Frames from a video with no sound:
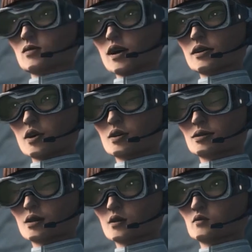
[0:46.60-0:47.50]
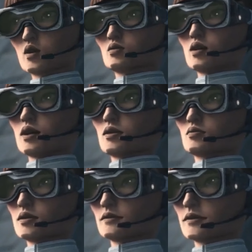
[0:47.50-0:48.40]
have Bad Batch in there
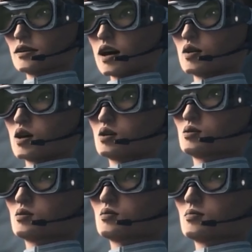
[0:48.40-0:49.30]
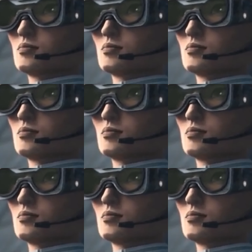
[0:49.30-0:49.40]
kind of doing some kind of raid or